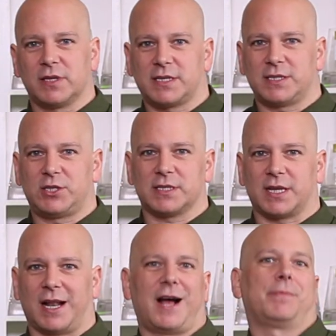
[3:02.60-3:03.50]
This is just
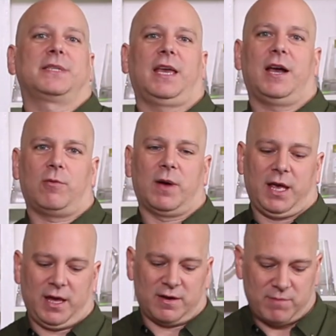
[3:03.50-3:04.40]
an upscale
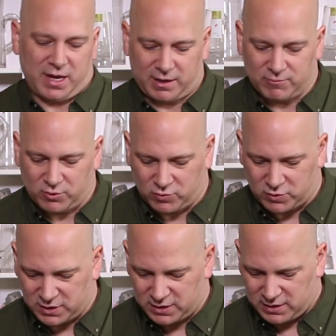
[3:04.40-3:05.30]
way of making them
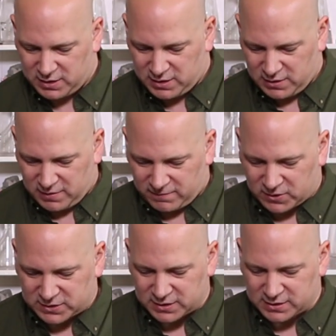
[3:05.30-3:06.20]
cool
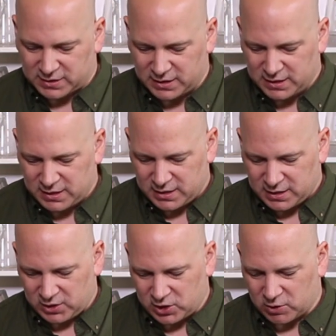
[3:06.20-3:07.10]
versus,
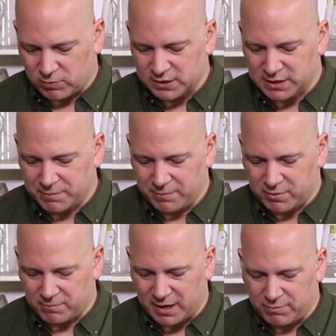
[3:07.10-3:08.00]
you know, what some
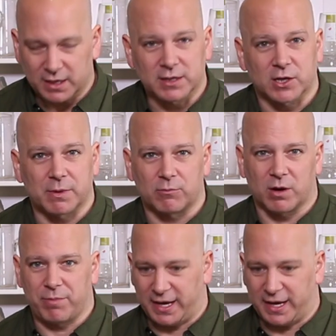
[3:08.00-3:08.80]
people may be a little bit more